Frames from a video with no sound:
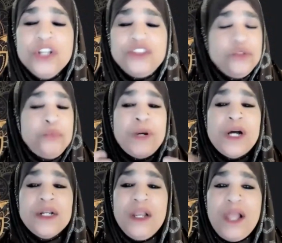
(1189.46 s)

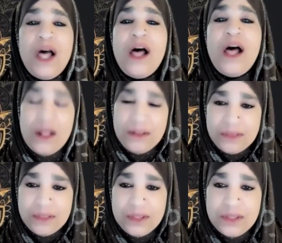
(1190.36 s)
SubhanAllah,
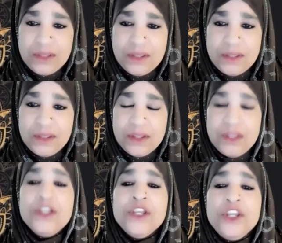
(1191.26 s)

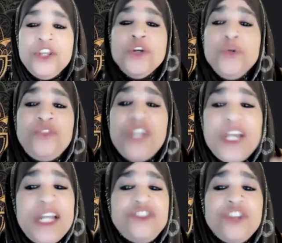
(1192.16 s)
you
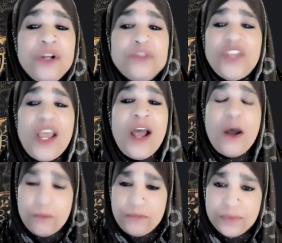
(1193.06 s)
did it
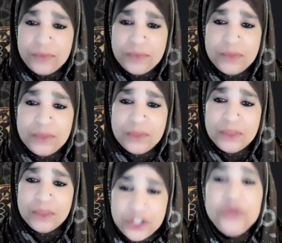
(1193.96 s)
yourself.
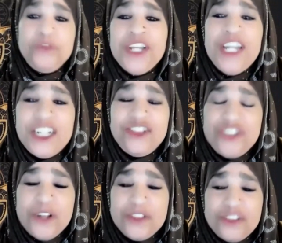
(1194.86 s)
You did it
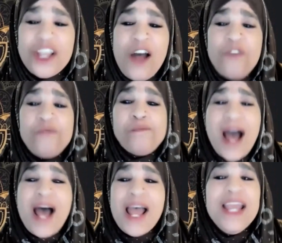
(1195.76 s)
yourself
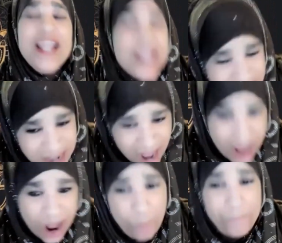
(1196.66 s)
by
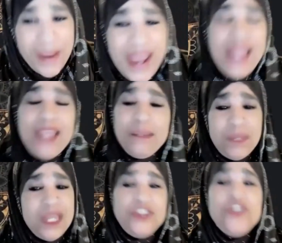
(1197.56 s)
obeying
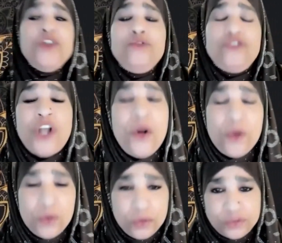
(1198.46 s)
me. You
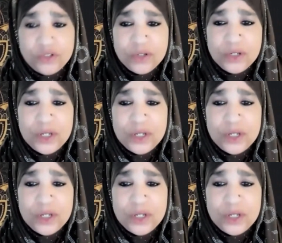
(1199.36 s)
chose